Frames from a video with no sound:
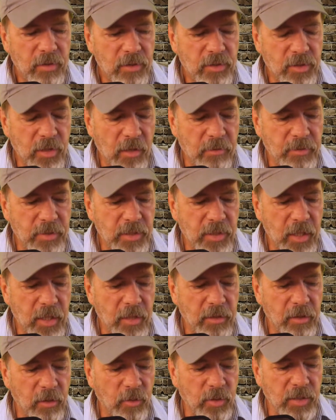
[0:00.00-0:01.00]
Some
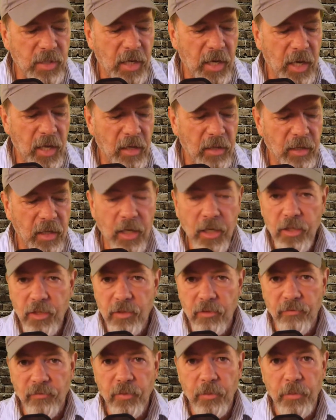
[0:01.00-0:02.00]
said there was an
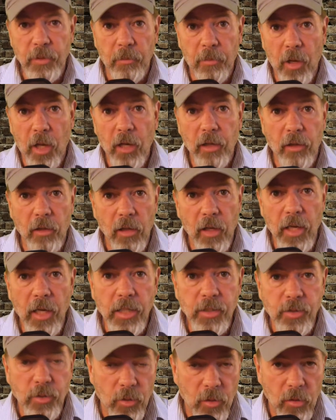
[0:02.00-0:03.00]
allegation from the blogger
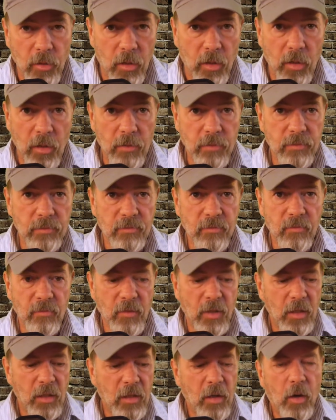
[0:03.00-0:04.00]
Lance Earl.
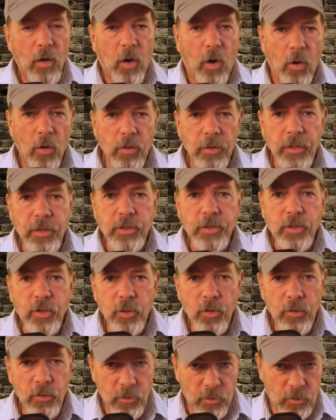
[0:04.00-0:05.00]
Only
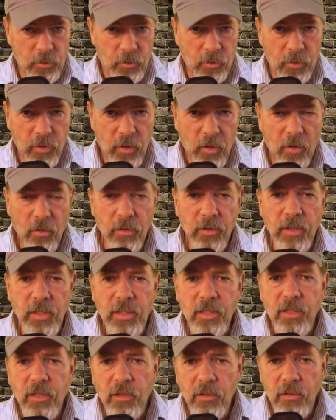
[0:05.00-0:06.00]
two
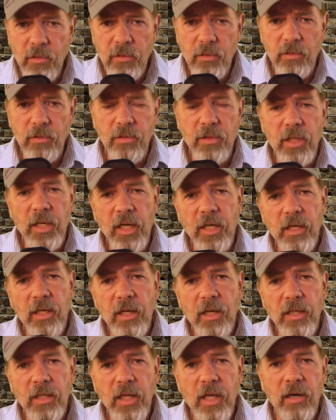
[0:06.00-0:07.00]
that I
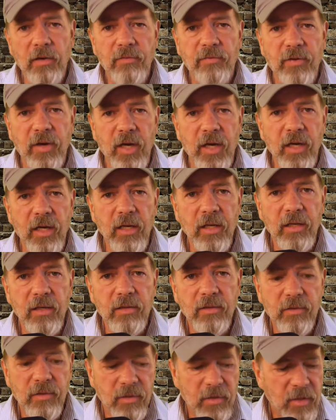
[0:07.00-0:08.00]
could identify
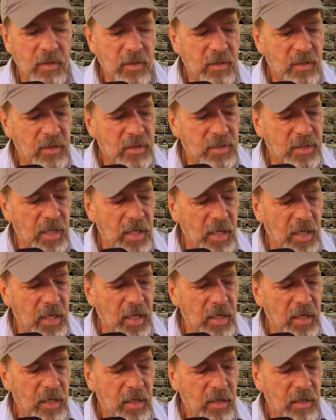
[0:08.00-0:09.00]

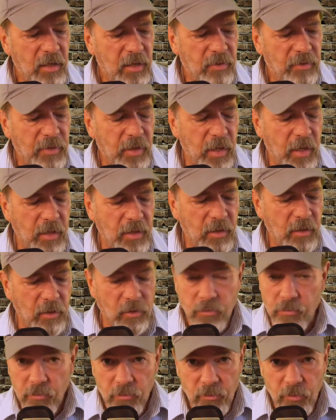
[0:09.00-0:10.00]
said that,
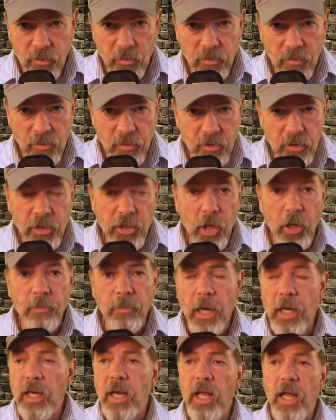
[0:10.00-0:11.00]
or shared
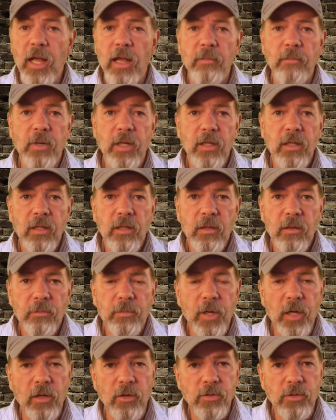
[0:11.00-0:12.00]
my name,
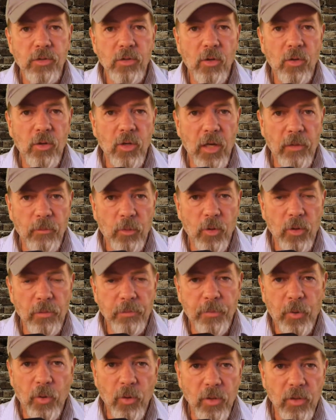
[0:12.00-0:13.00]
but also, and more
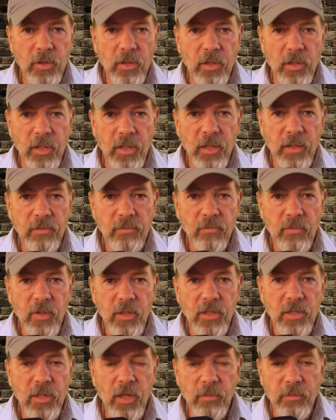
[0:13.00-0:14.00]
importantly,
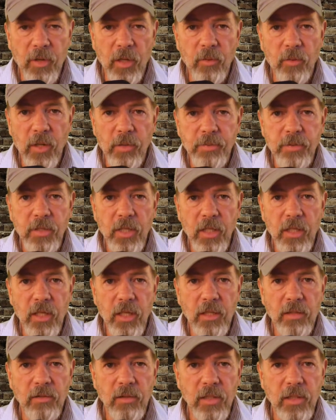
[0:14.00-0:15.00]
shared my website
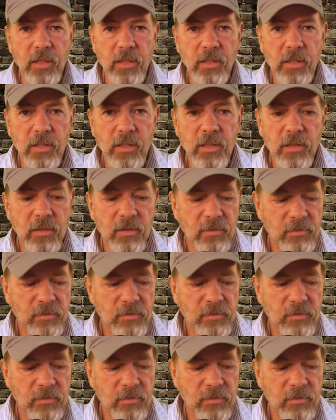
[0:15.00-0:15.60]
address.